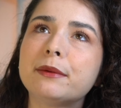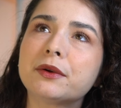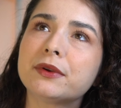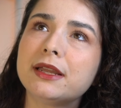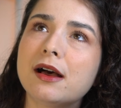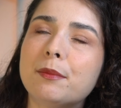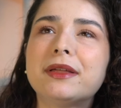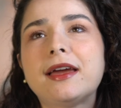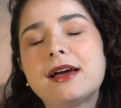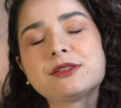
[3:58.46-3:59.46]
Maria, but
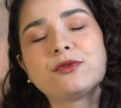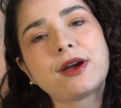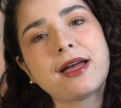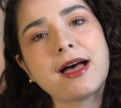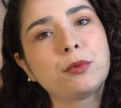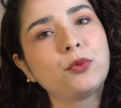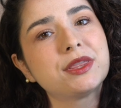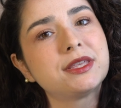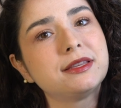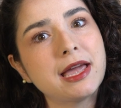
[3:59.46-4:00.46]
they asked for help
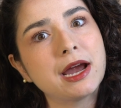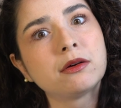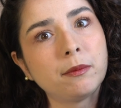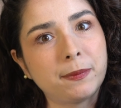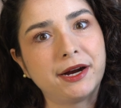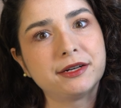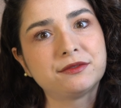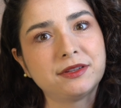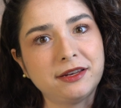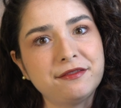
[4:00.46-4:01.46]
with the narrow part of
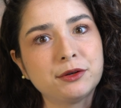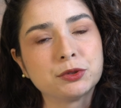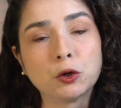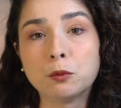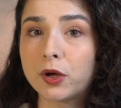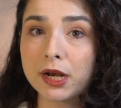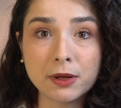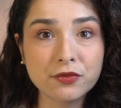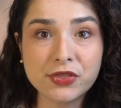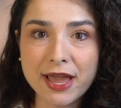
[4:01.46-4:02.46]
the living room. What
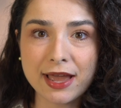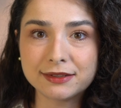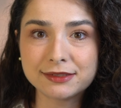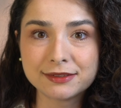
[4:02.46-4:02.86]
about that?